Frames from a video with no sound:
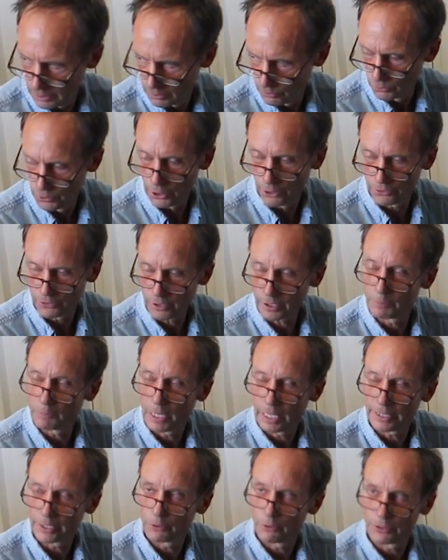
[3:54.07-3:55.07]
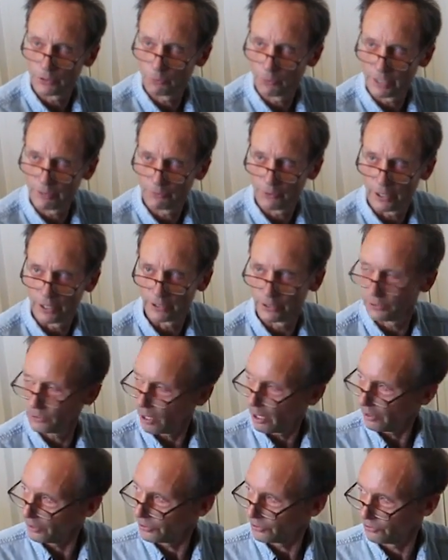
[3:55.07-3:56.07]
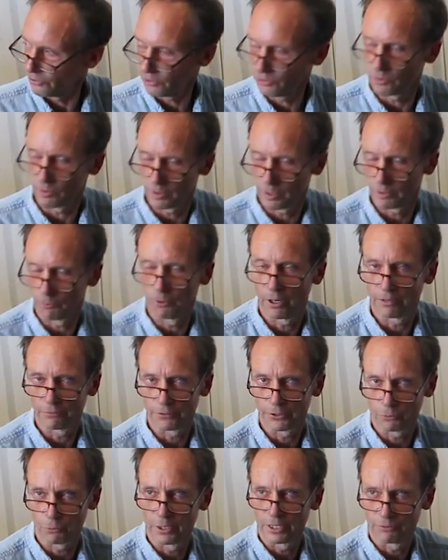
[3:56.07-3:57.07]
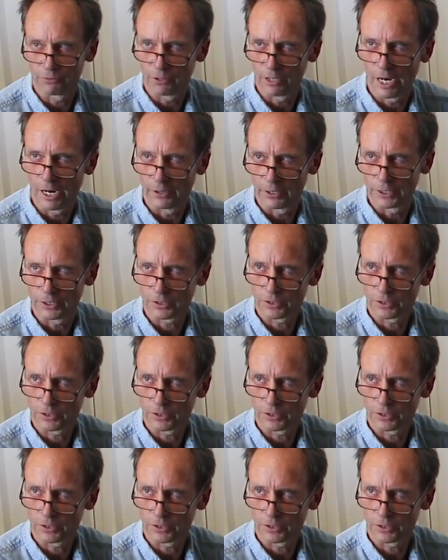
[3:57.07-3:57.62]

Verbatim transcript: who knows, it could probably go at twenty-four hours. All the system could run for twenty-four hours.